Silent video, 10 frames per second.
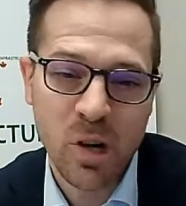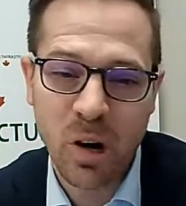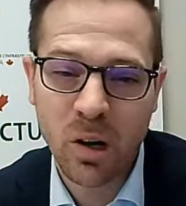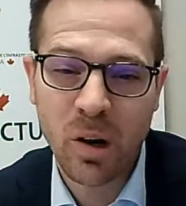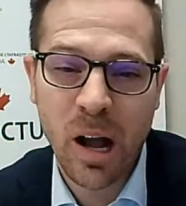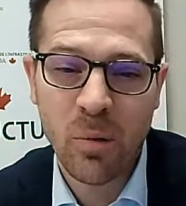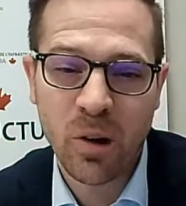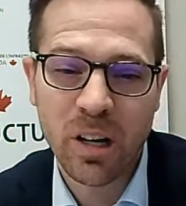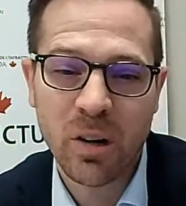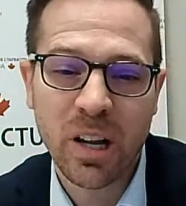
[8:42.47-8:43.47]
Our
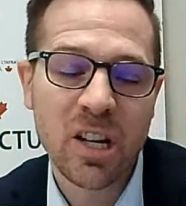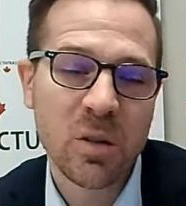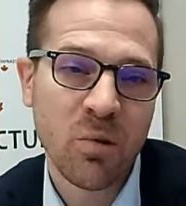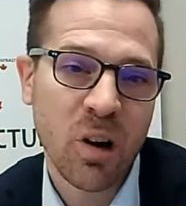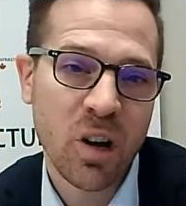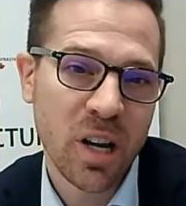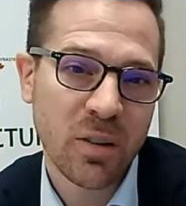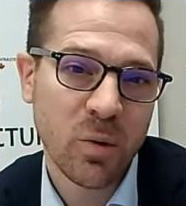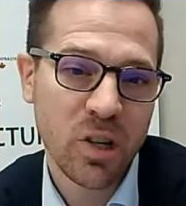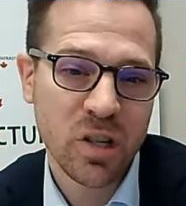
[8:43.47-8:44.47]
Alberta irrigation
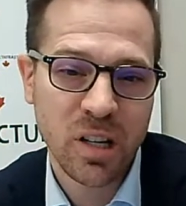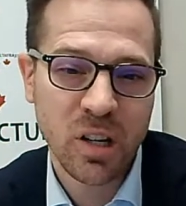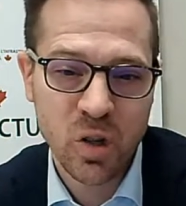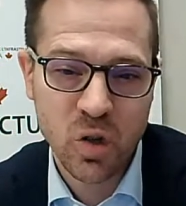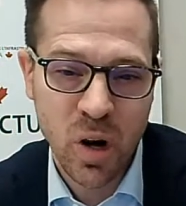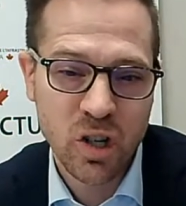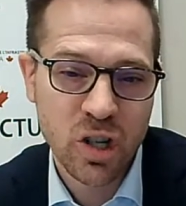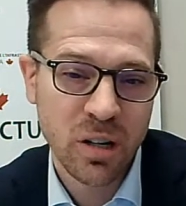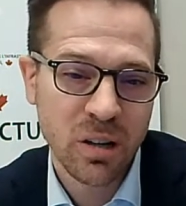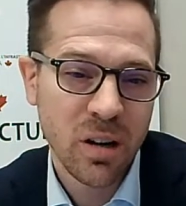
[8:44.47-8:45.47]
project, which is in
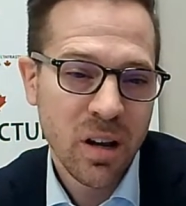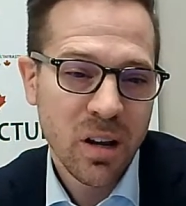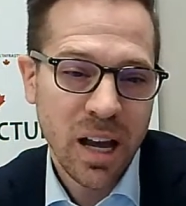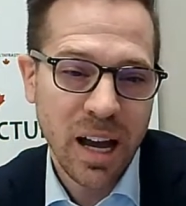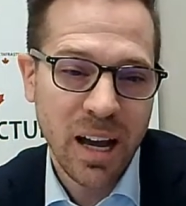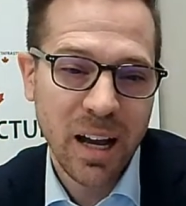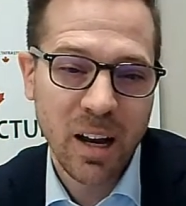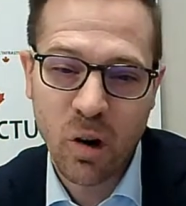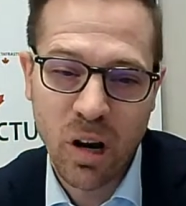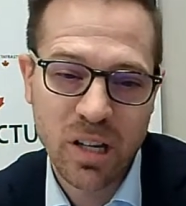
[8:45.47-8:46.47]
construction uh,
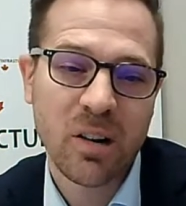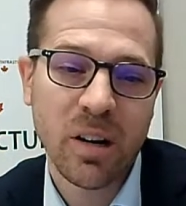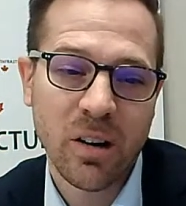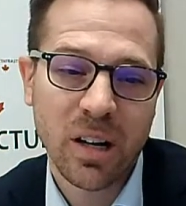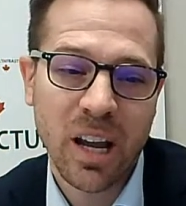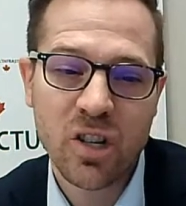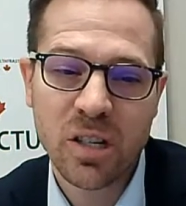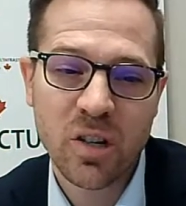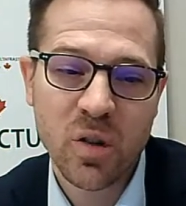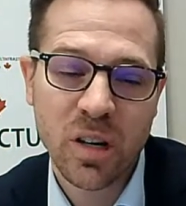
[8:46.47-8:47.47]
across irrigation
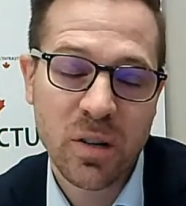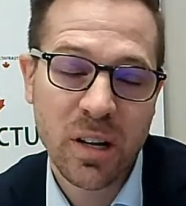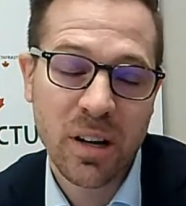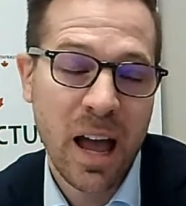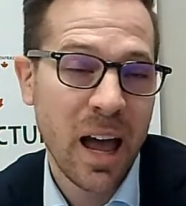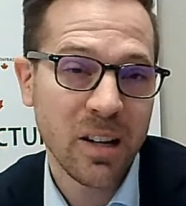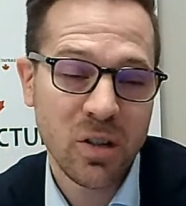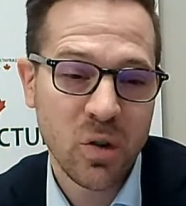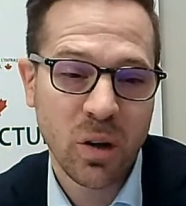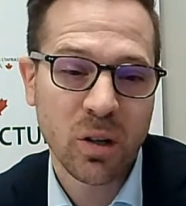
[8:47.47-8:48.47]
districts to add
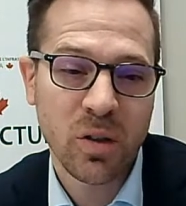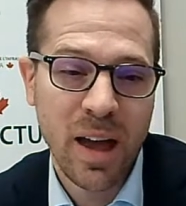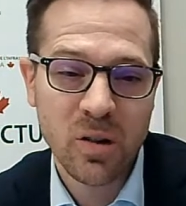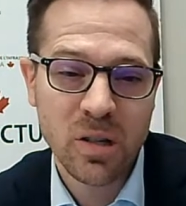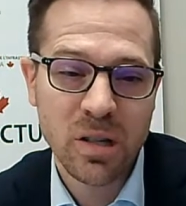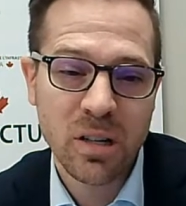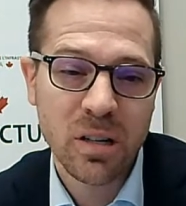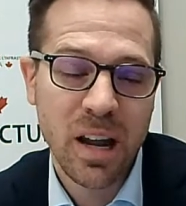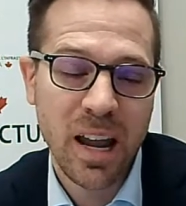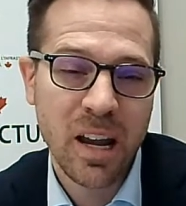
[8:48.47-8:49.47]

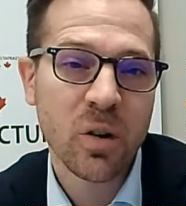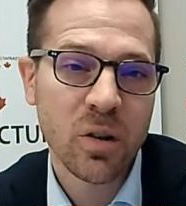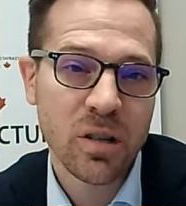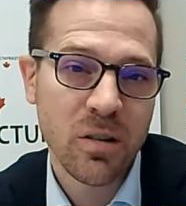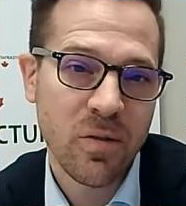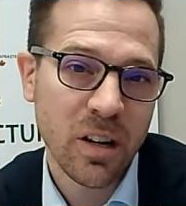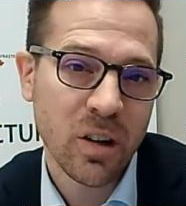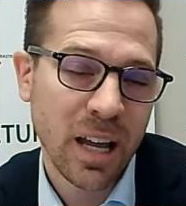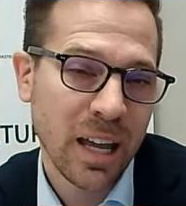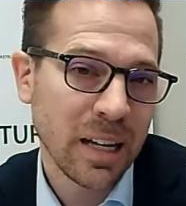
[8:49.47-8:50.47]
200,000 acres of
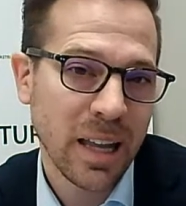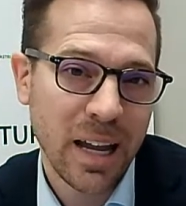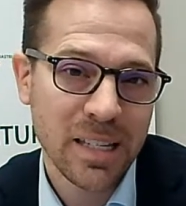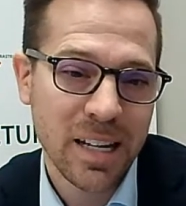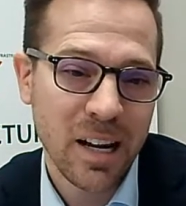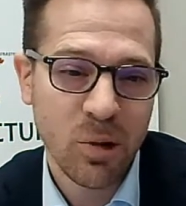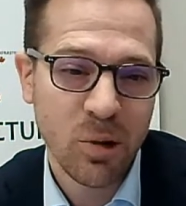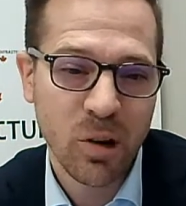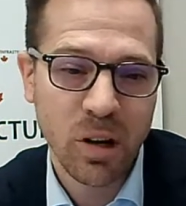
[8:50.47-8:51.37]
irrigated lands in Alberta.